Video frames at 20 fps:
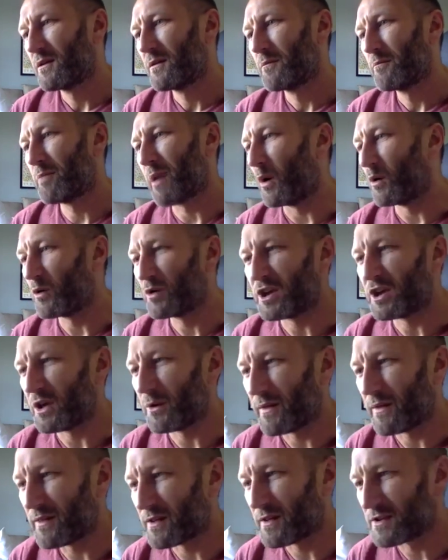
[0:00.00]
poke you
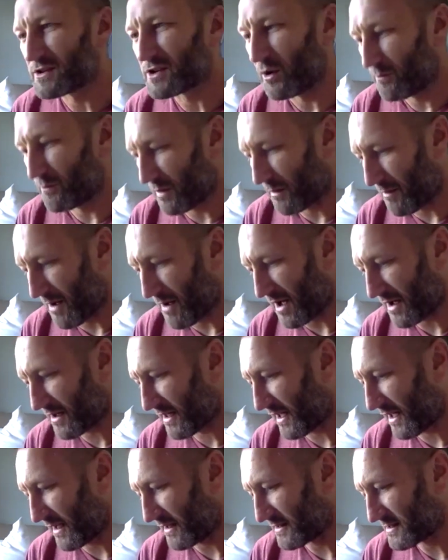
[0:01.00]
in the
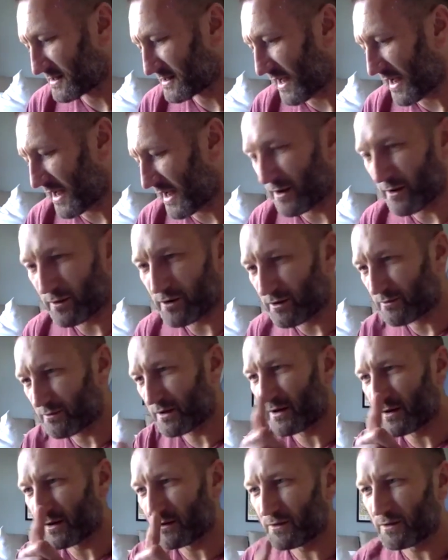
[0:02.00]
supermarket and say, you
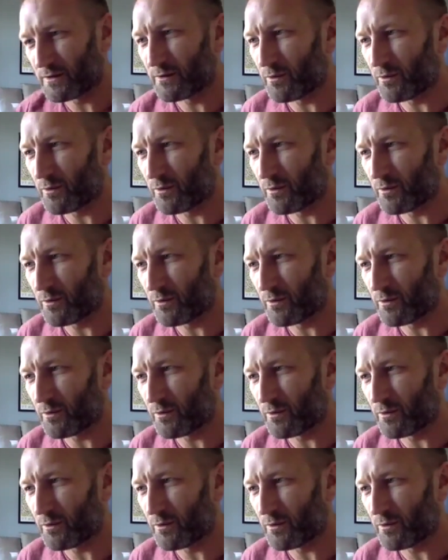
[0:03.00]
know,